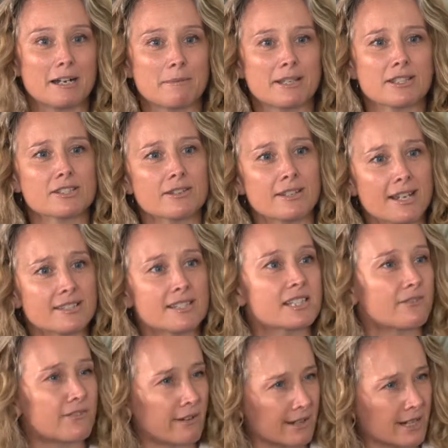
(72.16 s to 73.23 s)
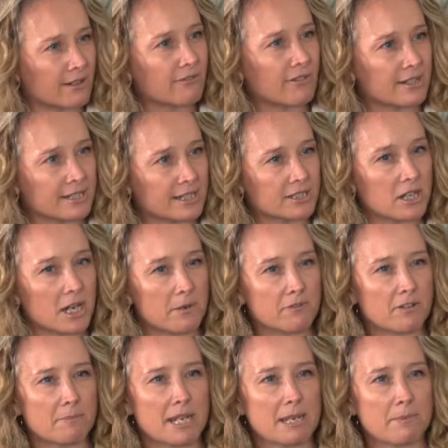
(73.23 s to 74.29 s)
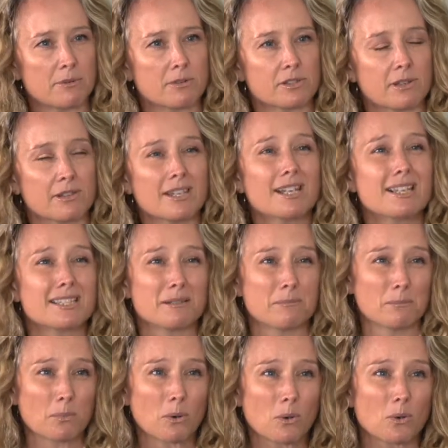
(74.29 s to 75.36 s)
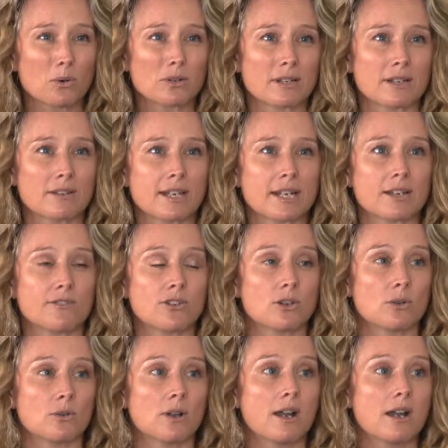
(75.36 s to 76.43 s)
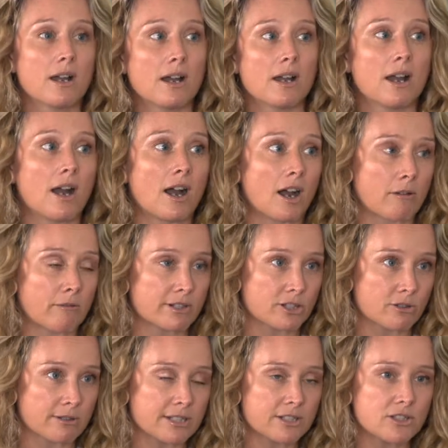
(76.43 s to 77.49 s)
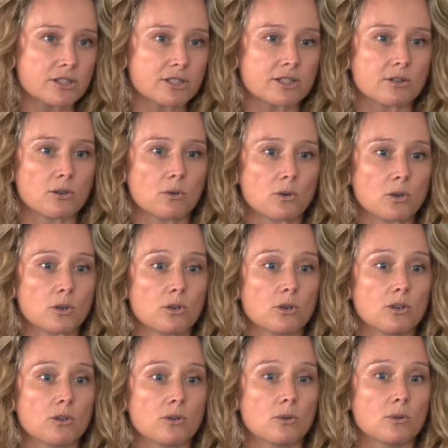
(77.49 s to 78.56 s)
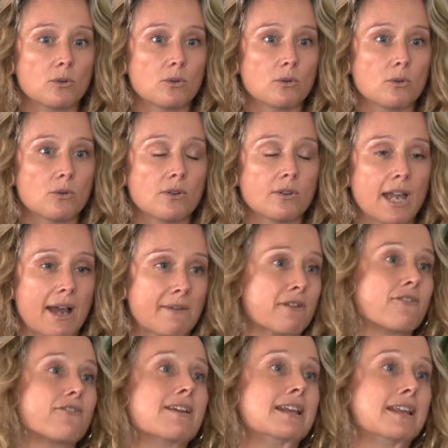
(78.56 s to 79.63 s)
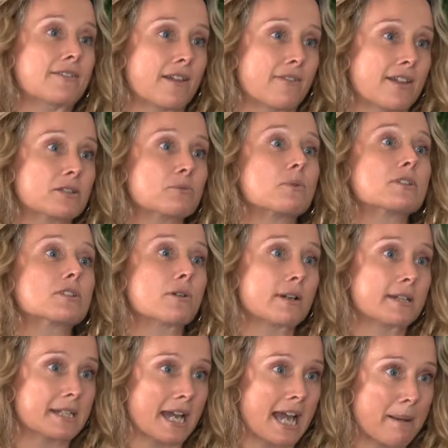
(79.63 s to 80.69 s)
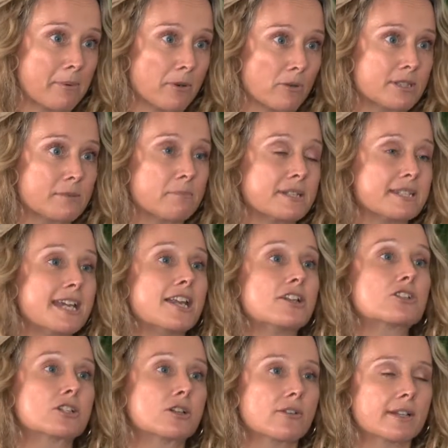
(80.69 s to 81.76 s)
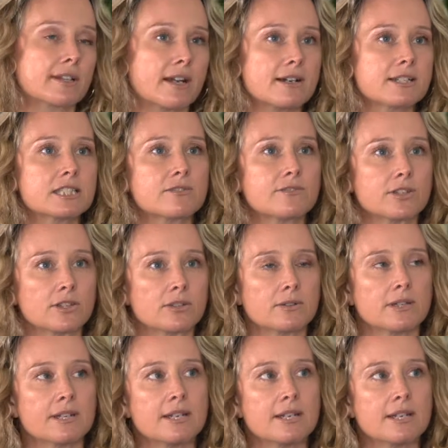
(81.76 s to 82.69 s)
And so yes, it's a very confronting time for people. So I think it's important that if you are retrenched or you have a feeling that that's what's going to happen or it's potentially on the cards for you,